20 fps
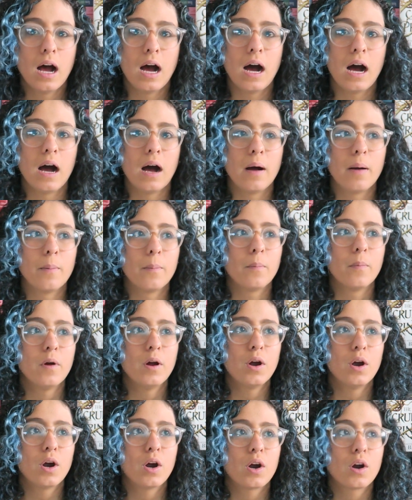
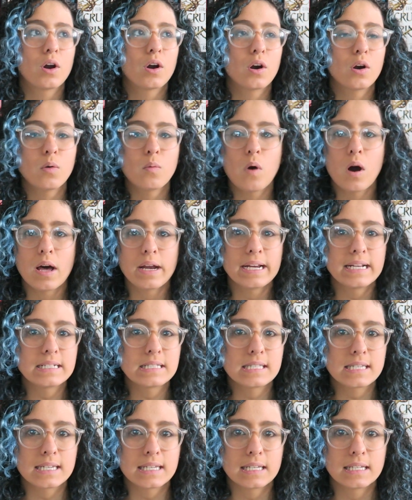Her
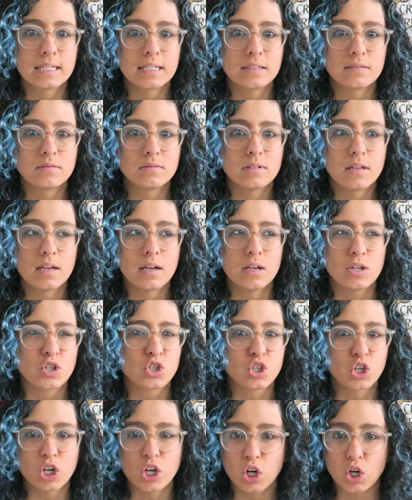wanting to
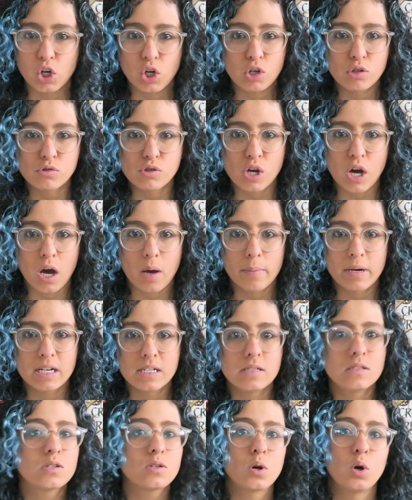assert her own
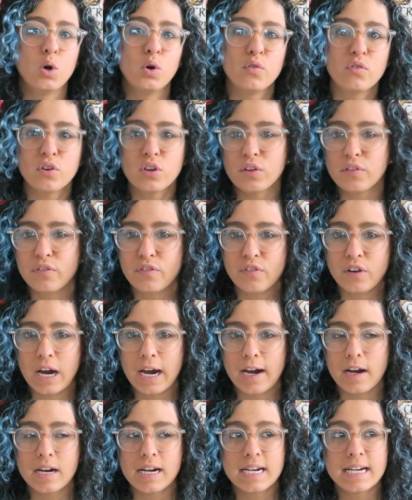dominance over the
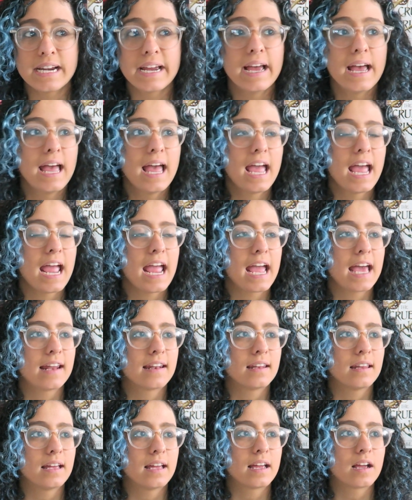fairy
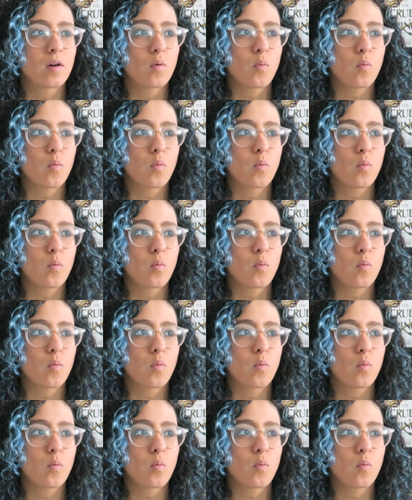and like